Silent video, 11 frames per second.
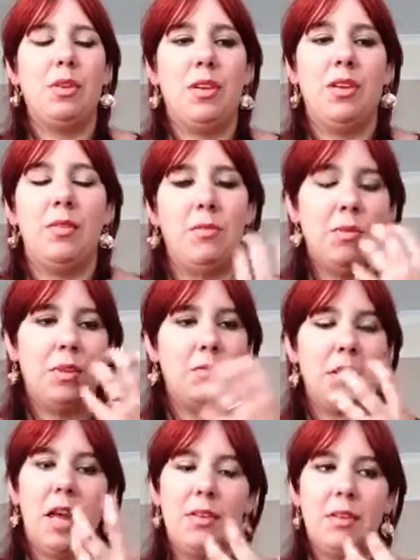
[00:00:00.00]
I was
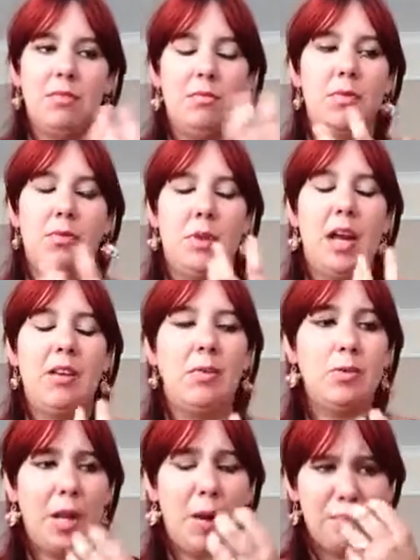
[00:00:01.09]
before I had it all
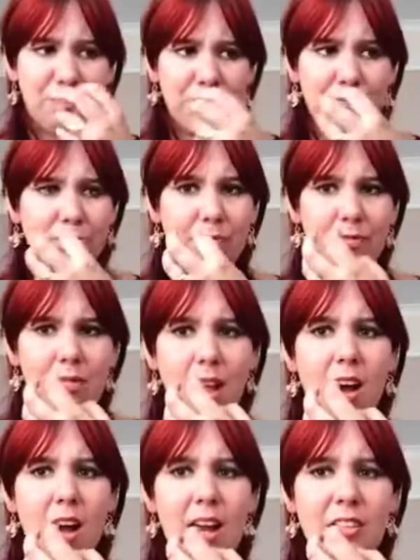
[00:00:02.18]
done,
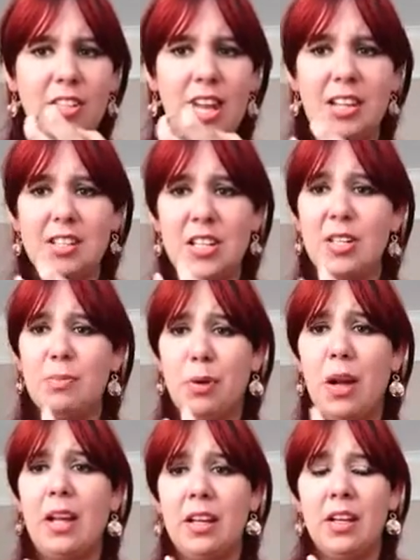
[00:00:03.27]
I actually had a tooth
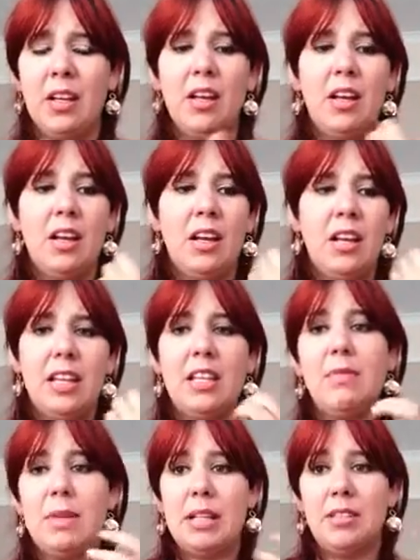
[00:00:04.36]
break in
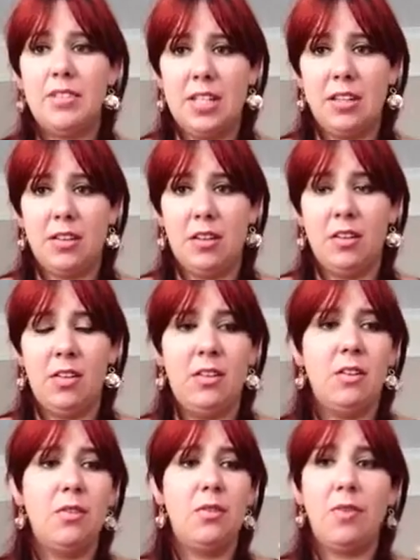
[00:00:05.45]
the middle of dinner.
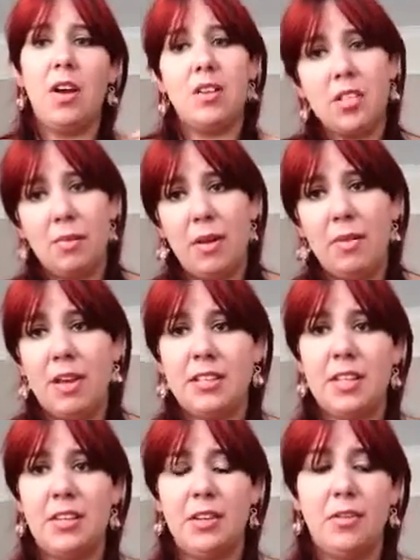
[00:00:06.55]
The first time I ever had
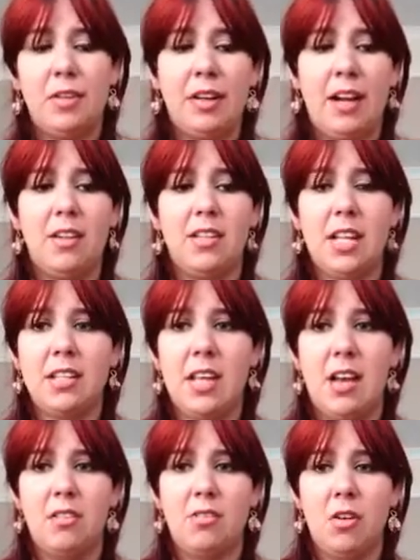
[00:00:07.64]
dinner around Gareth's dad's
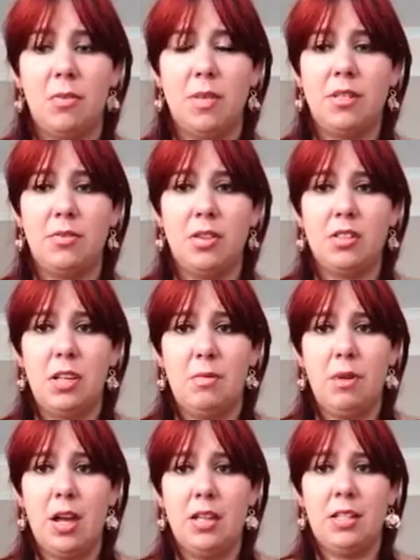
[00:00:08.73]
house on a piece of crusty
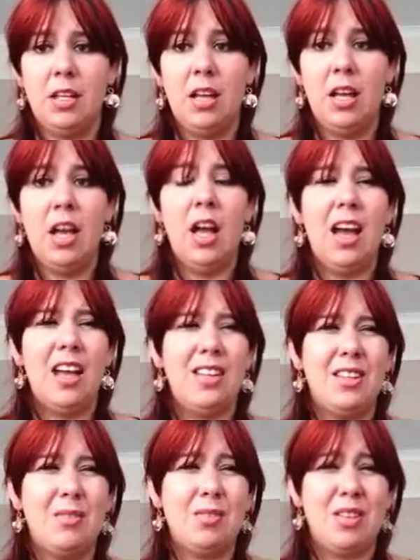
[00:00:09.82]
bread, and
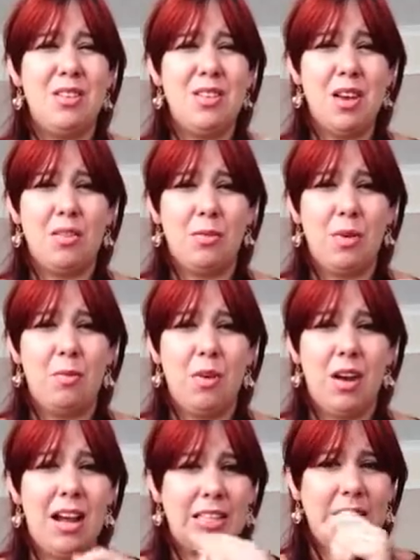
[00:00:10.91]
then there was another one where
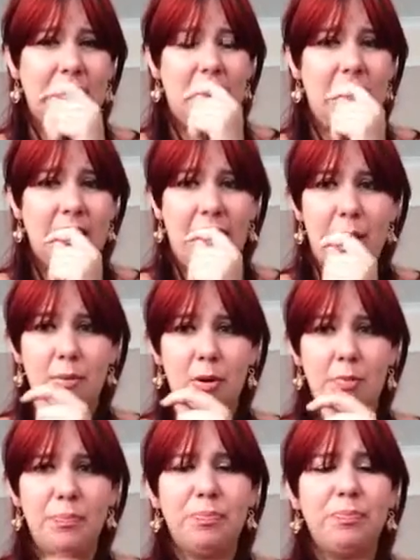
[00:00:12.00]
I had like a cap on,